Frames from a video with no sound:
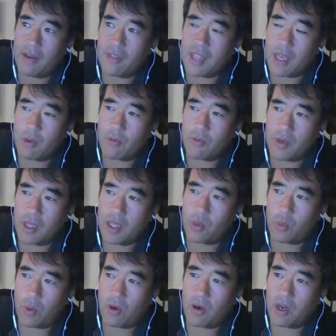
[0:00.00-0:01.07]
they were really
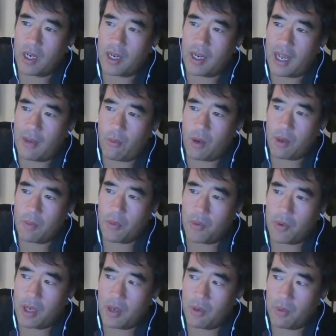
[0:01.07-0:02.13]
worried at one
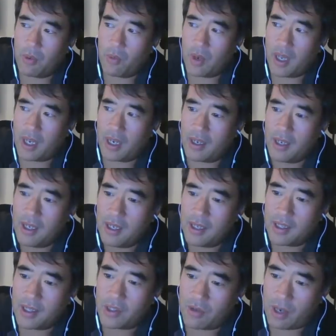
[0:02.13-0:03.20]
point when
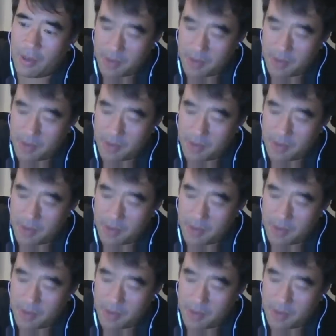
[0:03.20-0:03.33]
the Trump